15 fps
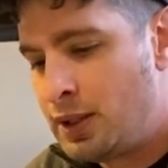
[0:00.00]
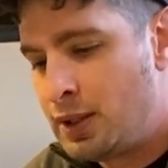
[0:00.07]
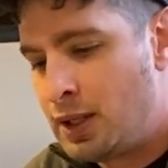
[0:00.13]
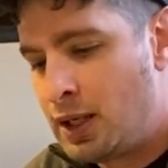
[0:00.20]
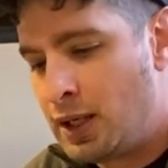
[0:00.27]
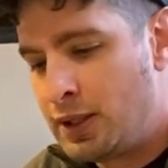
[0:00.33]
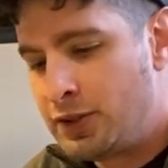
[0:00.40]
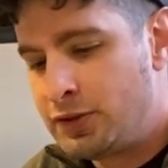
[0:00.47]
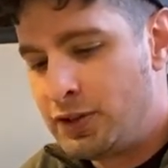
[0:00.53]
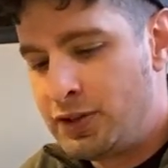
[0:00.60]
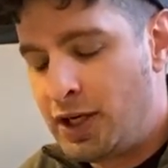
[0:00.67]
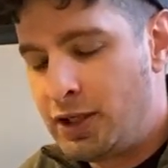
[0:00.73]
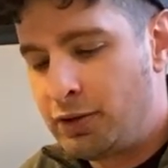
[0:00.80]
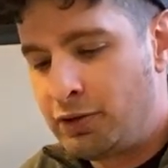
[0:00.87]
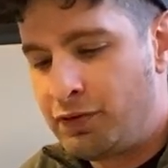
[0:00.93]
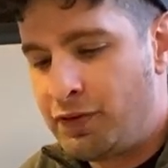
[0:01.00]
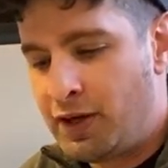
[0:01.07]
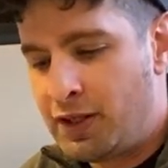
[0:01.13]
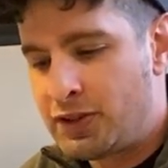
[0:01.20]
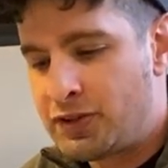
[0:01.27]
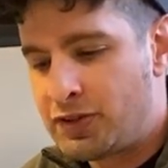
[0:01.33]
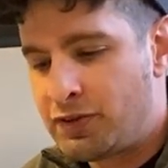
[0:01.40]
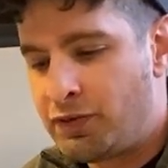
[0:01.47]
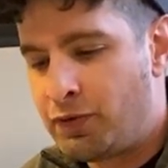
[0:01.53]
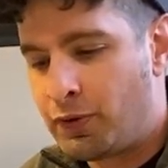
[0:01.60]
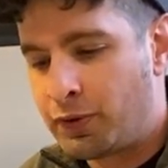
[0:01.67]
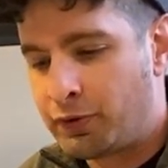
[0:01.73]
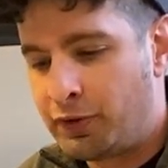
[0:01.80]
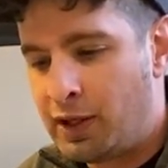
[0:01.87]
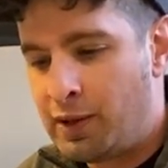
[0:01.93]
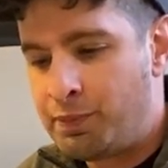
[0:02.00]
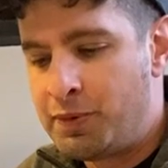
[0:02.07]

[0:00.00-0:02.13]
Just a Daniel Defense foregrip.